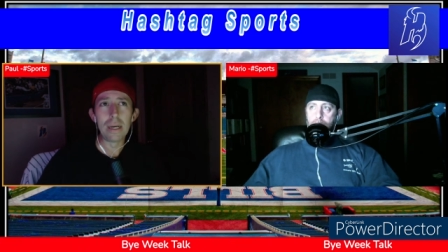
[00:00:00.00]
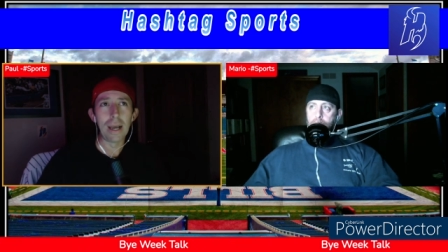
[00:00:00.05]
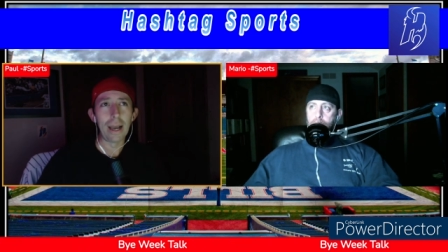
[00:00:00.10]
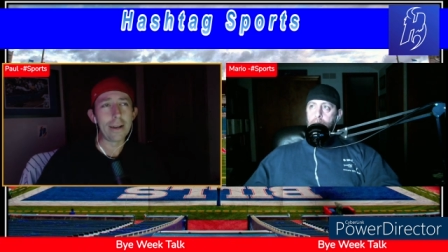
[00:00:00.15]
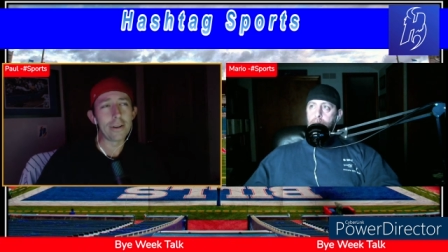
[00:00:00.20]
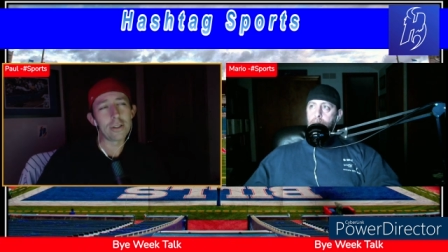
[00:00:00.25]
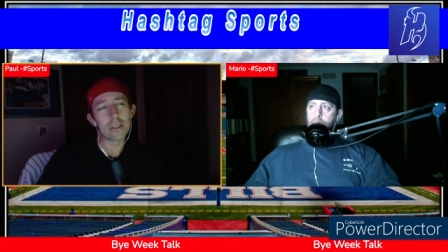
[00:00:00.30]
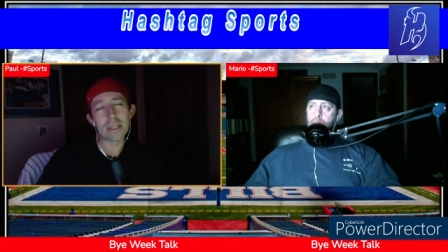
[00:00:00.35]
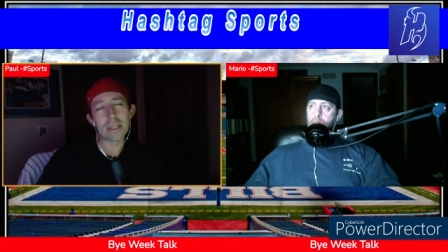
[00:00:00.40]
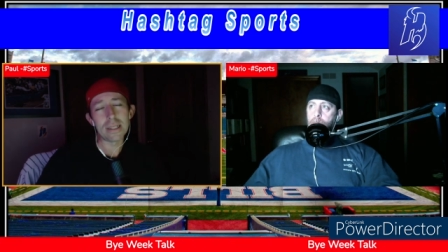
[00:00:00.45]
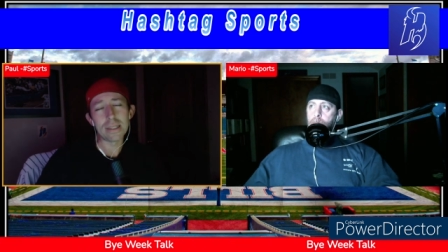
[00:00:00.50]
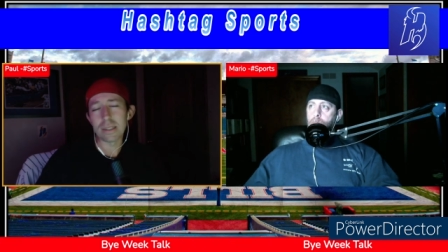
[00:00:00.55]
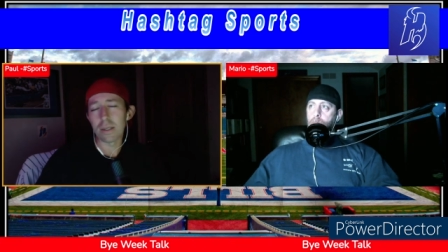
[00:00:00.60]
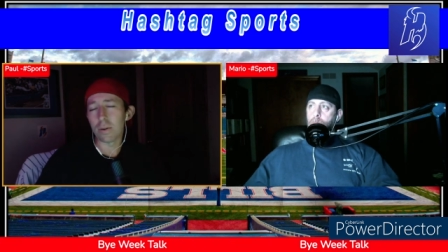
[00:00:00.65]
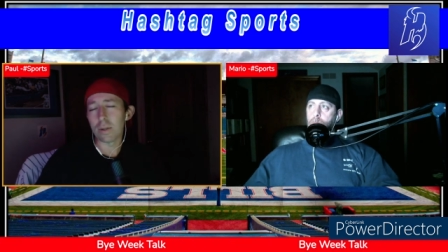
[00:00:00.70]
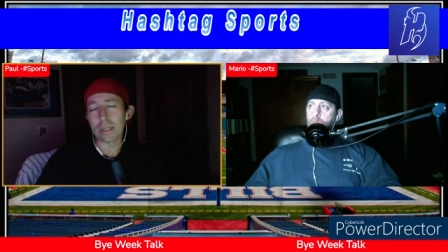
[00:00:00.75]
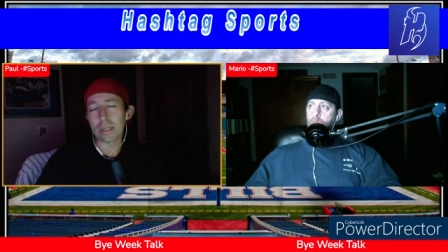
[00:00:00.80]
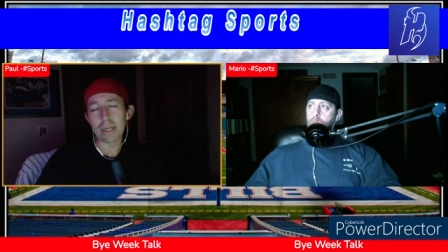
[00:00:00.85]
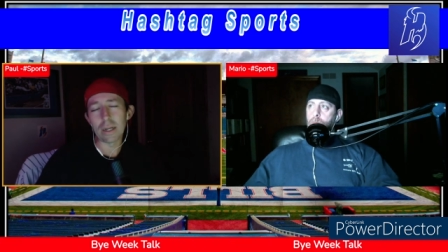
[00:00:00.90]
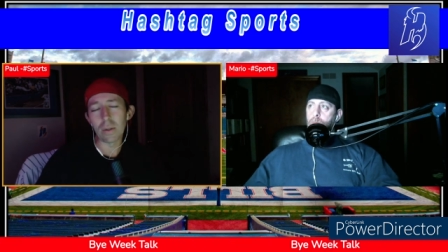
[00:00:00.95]
I understand
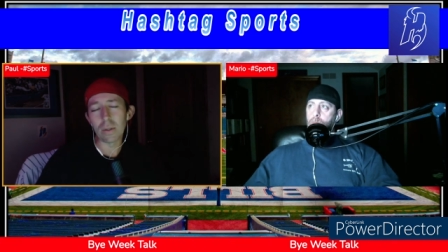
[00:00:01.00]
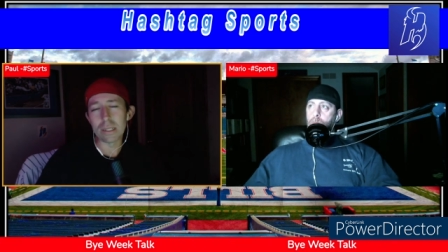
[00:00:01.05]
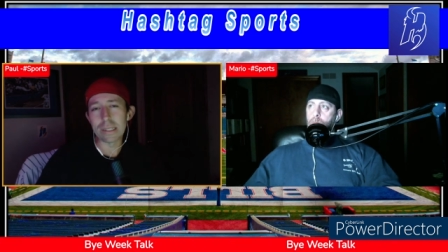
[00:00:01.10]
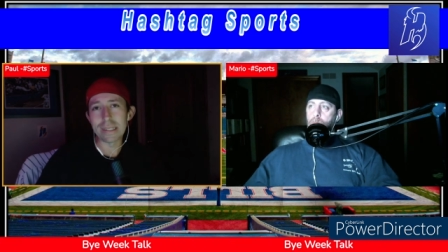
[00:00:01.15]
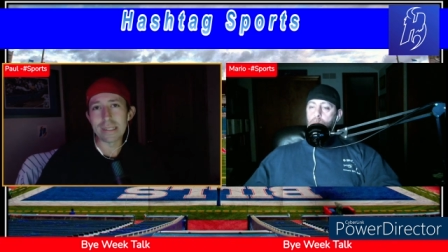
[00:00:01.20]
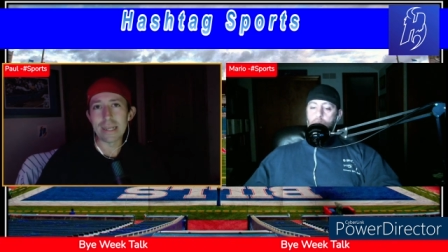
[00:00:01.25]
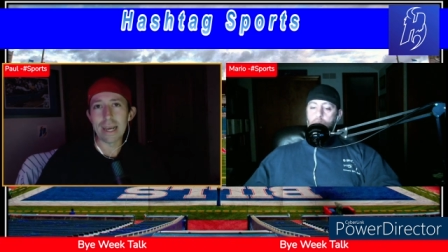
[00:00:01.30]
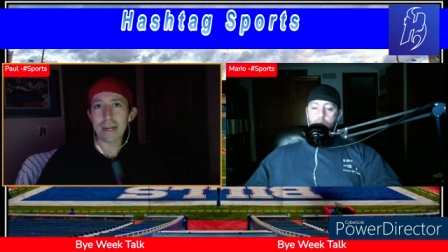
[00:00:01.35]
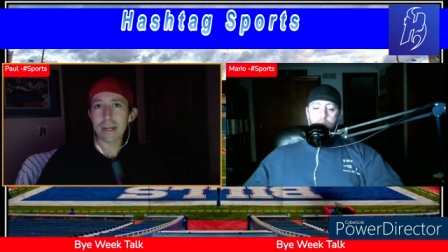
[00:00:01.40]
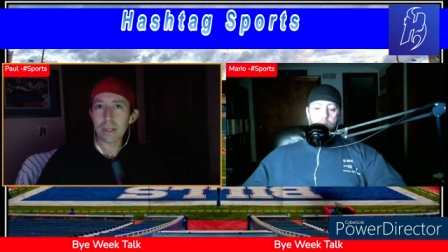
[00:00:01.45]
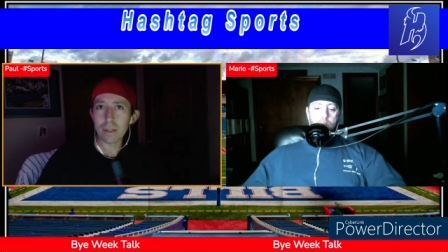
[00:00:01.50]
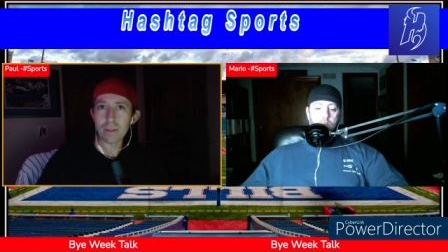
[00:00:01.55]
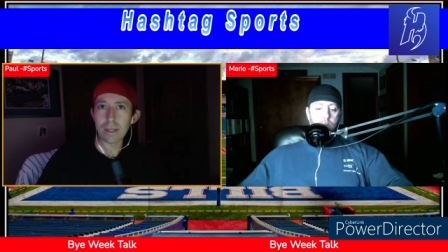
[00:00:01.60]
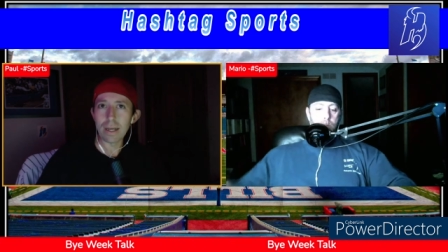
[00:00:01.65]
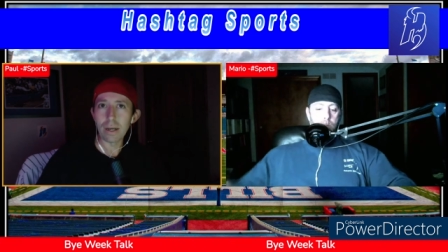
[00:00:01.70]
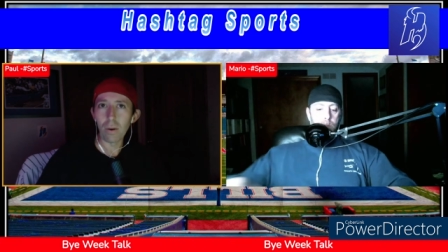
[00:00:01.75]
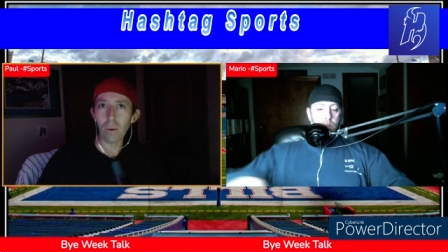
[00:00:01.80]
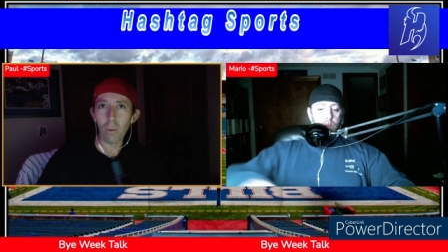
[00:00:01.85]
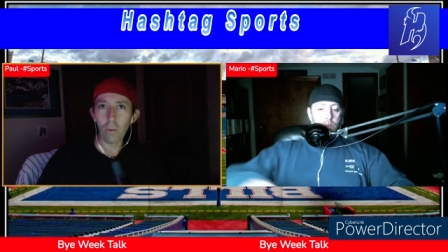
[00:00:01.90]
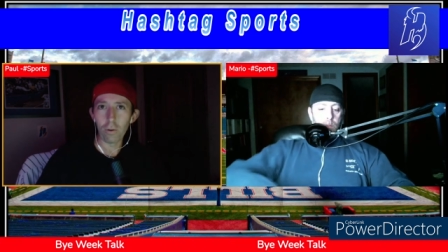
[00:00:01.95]
Siran is technically
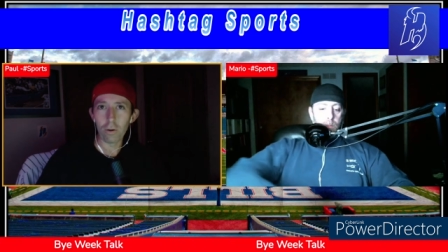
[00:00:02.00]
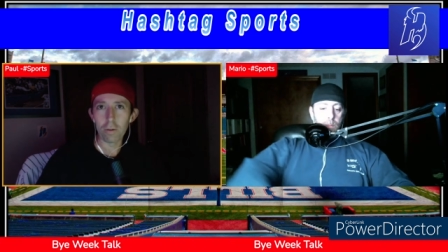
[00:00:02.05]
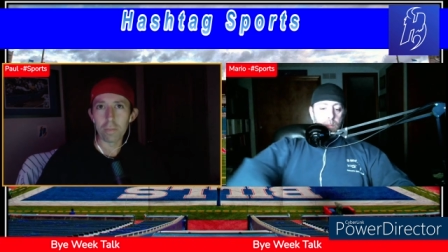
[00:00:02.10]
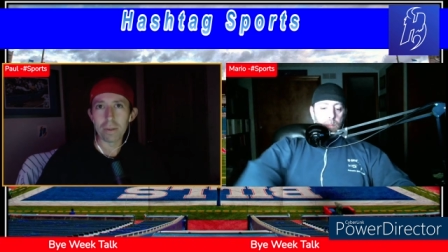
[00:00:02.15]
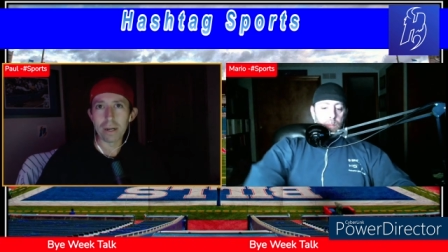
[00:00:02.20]
a corner,